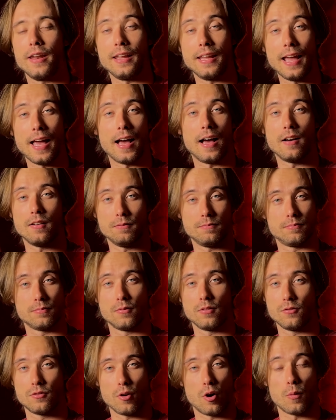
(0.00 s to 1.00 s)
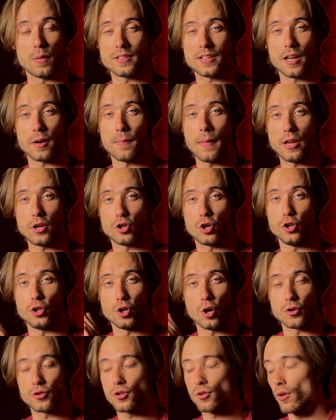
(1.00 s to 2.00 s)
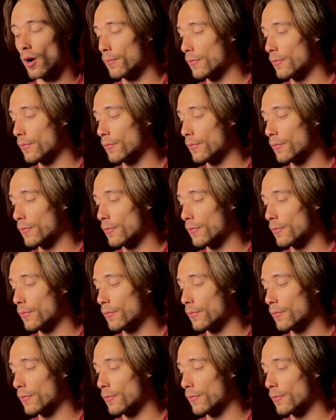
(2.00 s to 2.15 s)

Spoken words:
Yeah, you always got to make sure you don't screw up